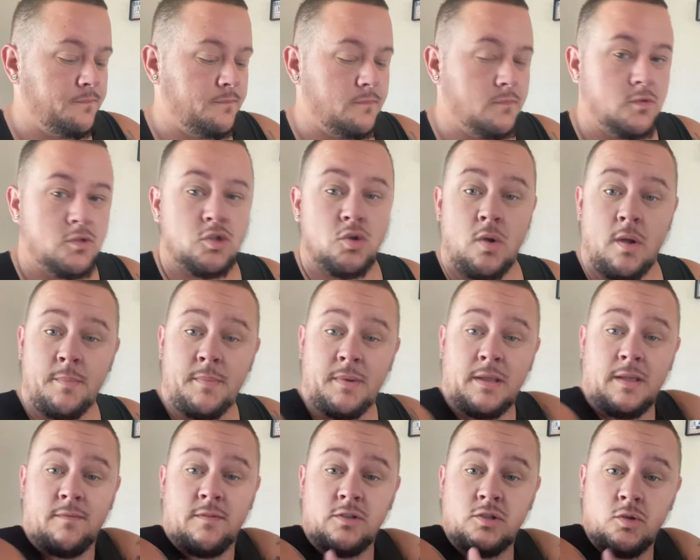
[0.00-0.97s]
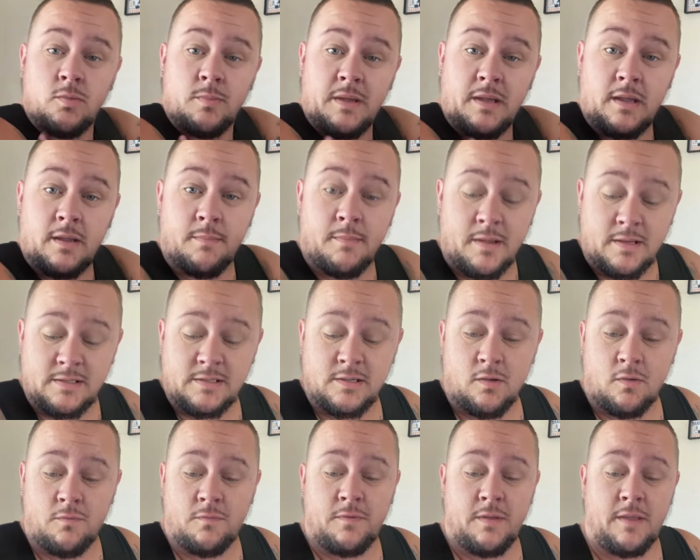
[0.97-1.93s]
So I'm gonna give it to
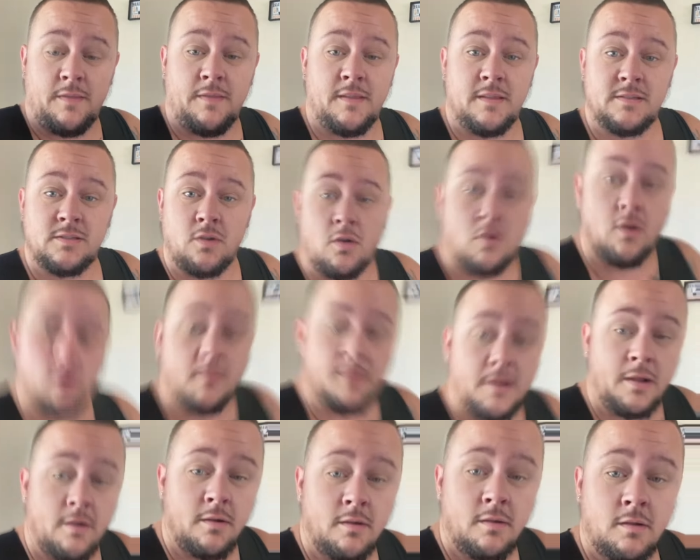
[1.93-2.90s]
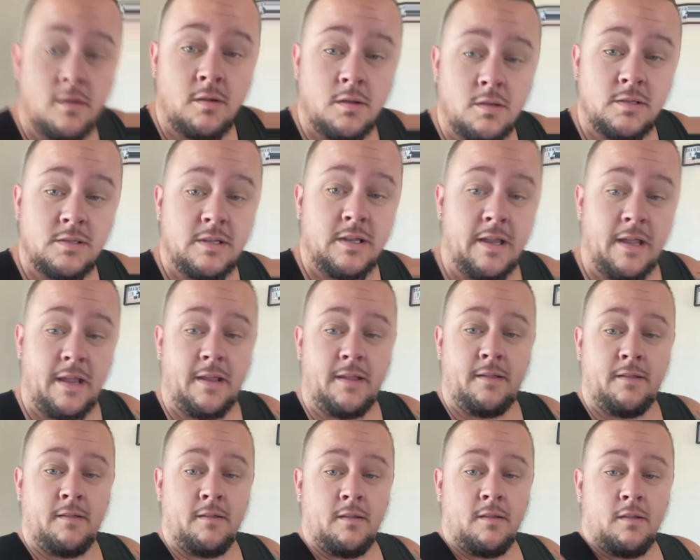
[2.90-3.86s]
myself in this arm here today,
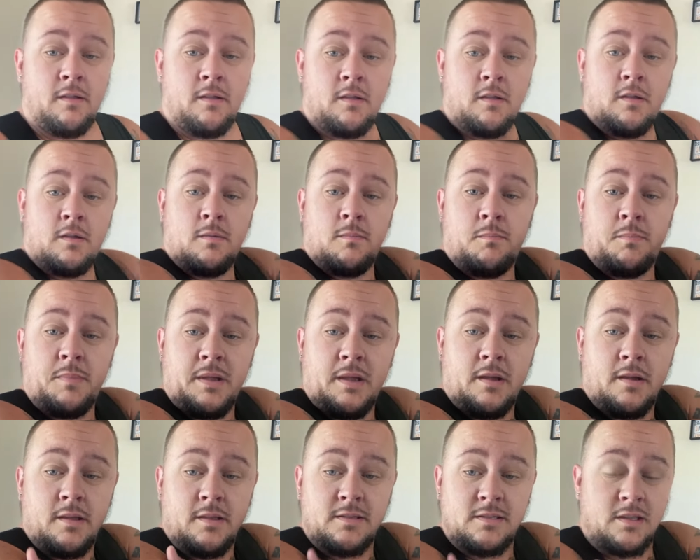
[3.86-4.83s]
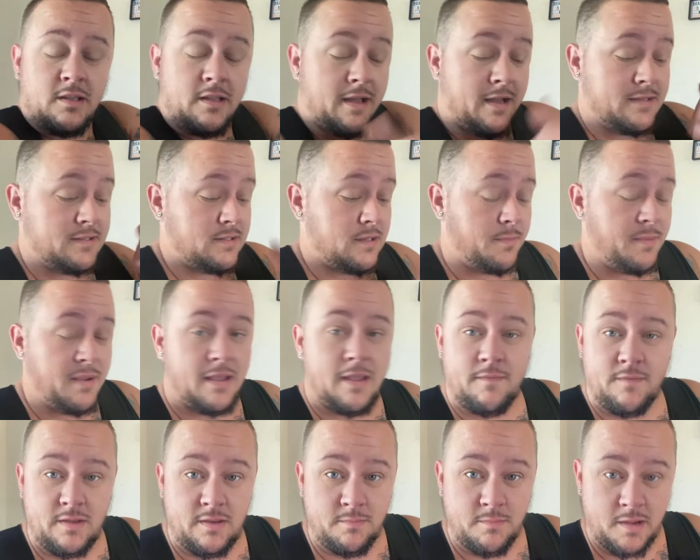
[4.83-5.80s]
because the last time I gave
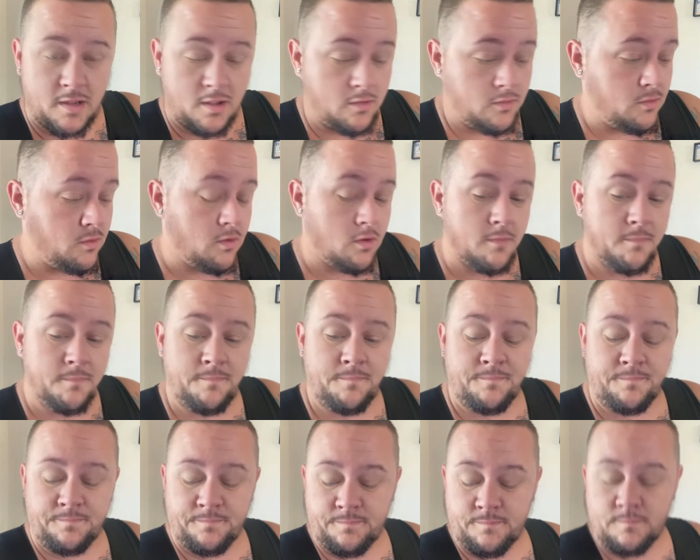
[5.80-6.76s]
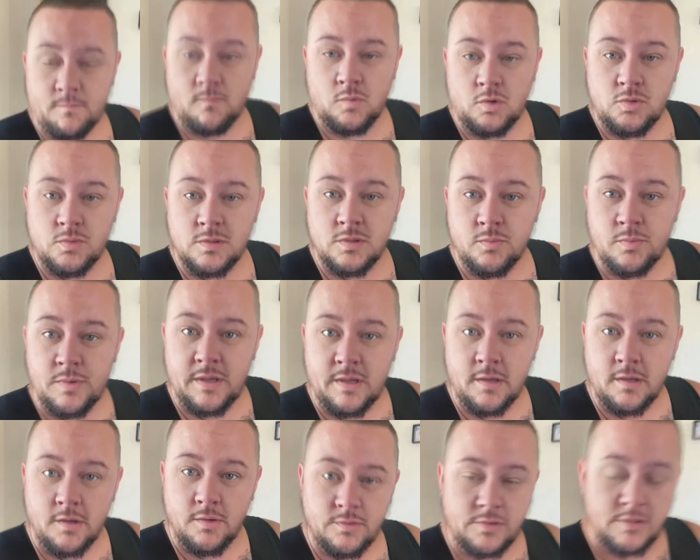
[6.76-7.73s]
it in my other arm, which was a week
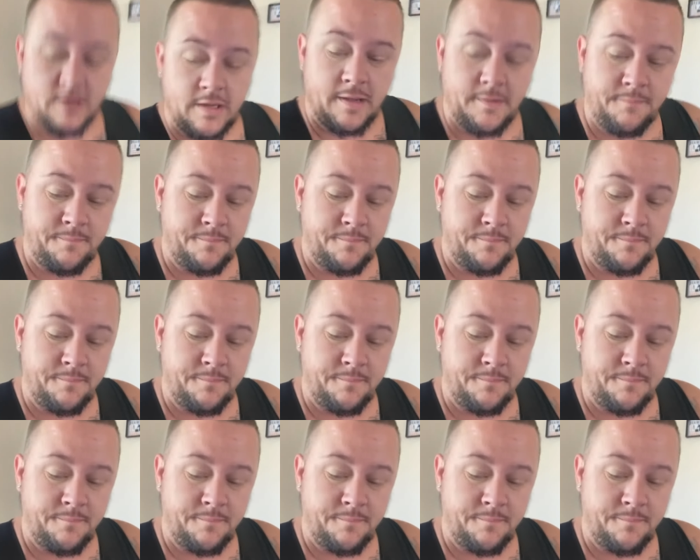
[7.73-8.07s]
ago today,